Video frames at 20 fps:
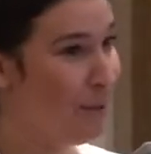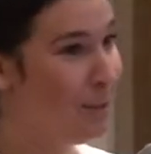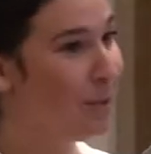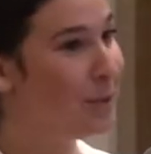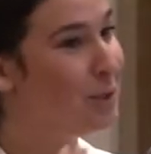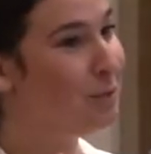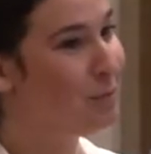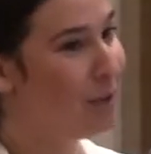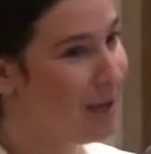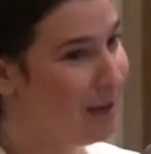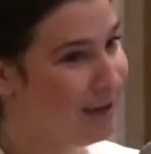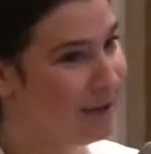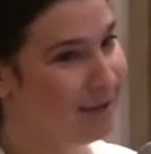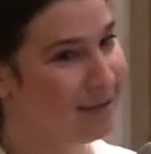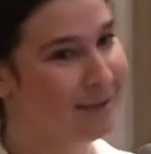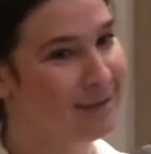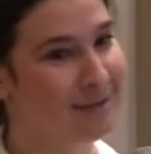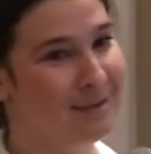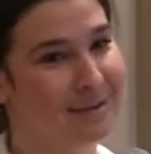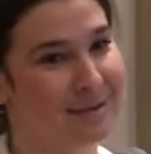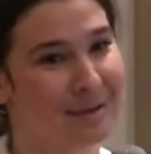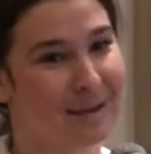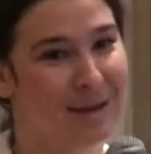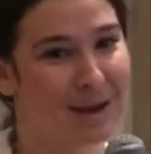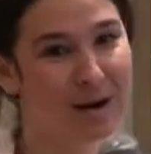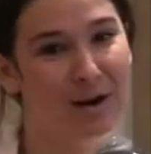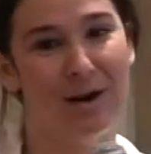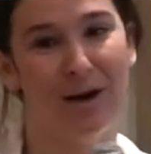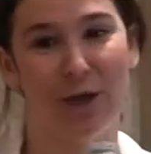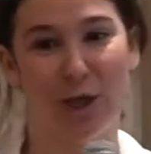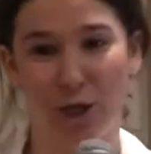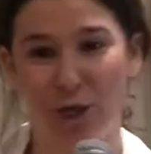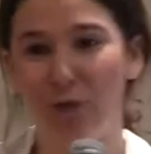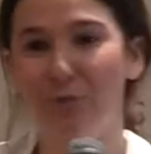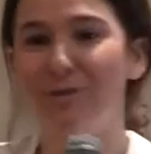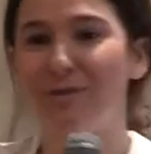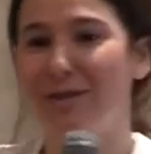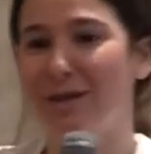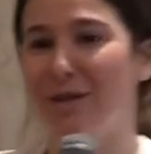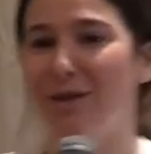which means they're
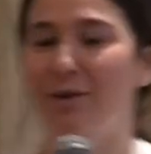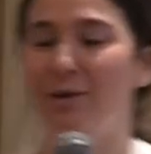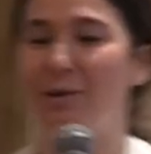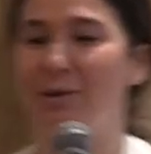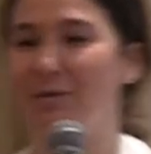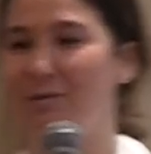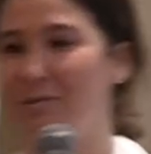accusing you